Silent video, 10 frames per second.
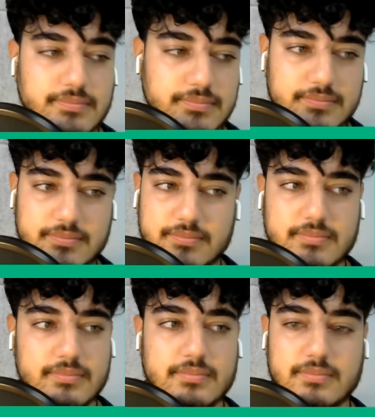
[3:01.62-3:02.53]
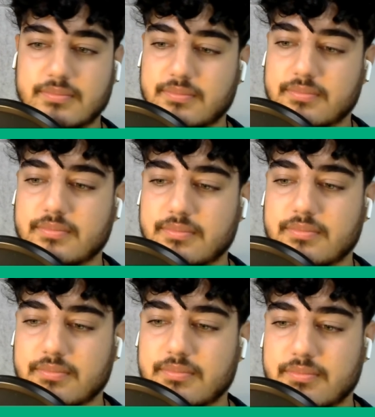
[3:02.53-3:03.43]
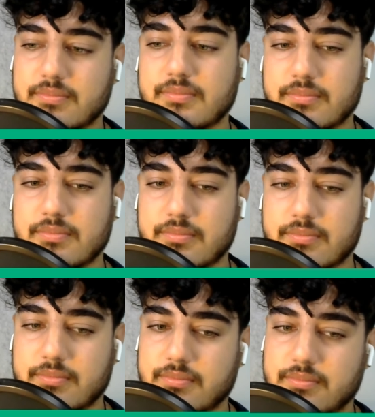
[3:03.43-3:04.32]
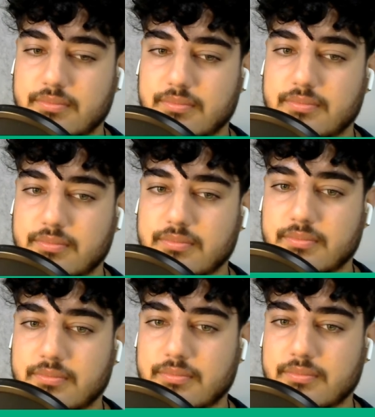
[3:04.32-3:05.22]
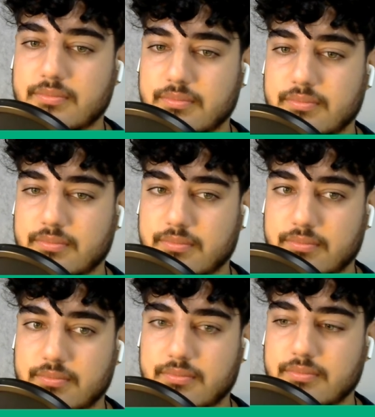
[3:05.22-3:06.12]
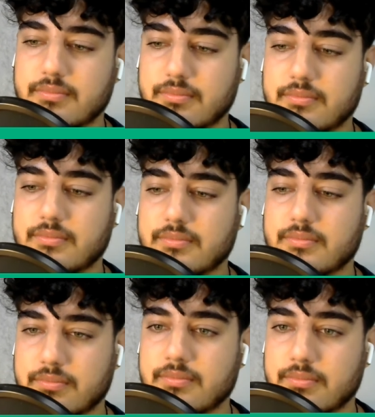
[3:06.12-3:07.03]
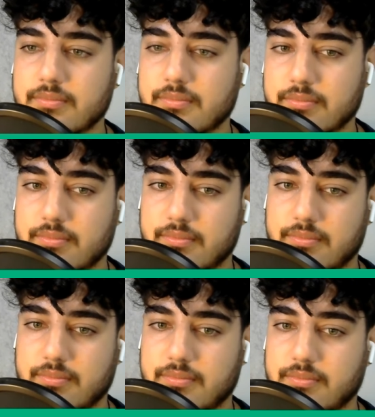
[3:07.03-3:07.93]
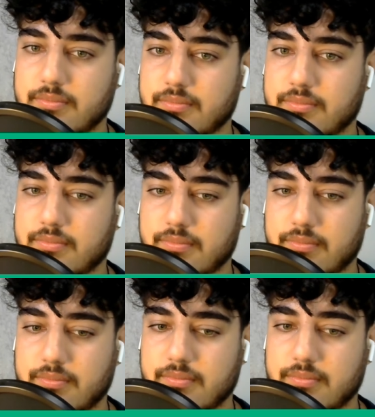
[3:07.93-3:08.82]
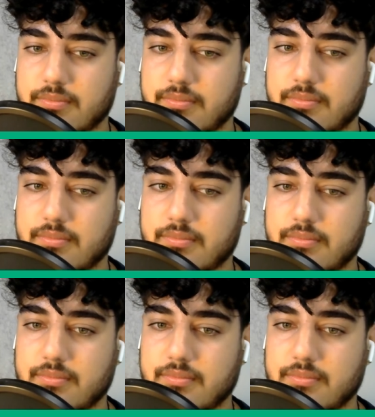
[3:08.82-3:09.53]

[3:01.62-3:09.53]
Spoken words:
The person shown says nothing.